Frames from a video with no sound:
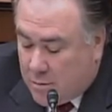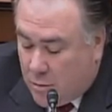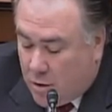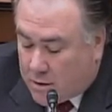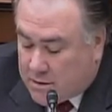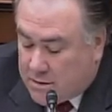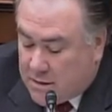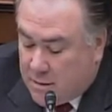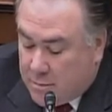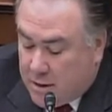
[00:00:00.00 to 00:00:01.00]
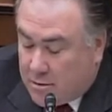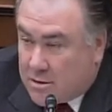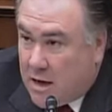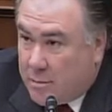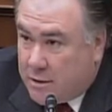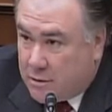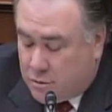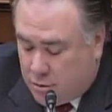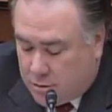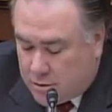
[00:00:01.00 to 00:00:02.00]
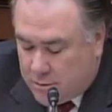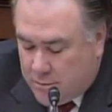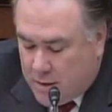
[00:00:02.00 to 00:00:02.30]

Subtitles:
Mark's and St. Peter's Coptic Church.